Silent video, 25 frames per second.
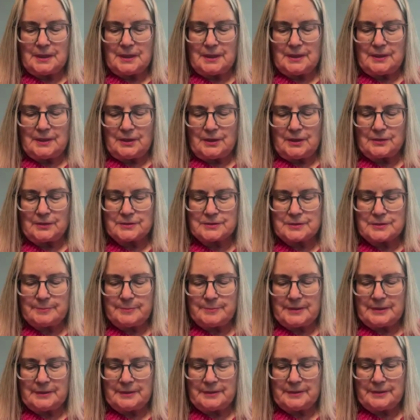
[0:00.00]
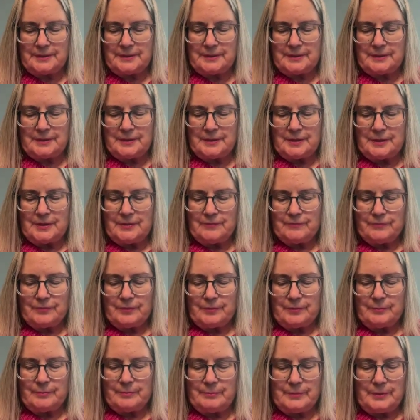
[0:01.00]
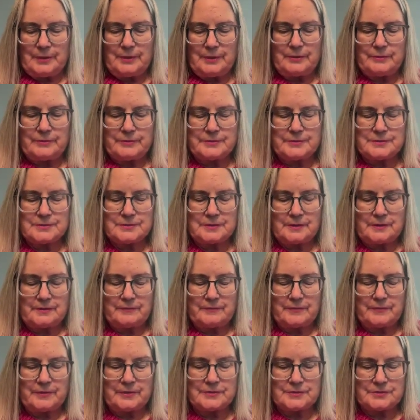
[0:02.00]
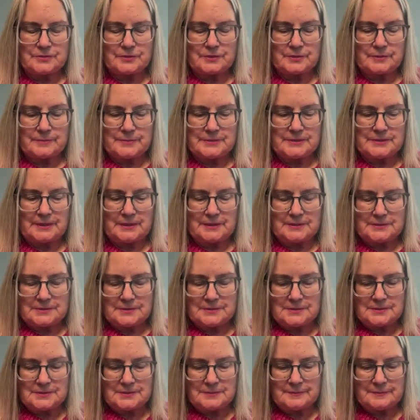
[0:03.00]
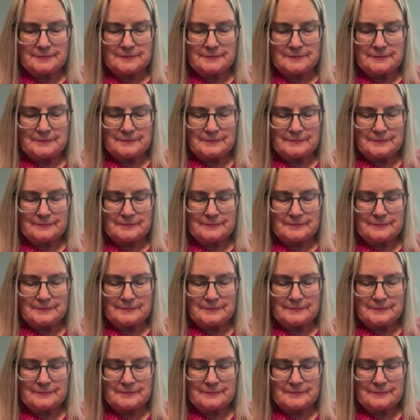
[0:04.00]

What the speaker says: and ultimately for most of our circumstances.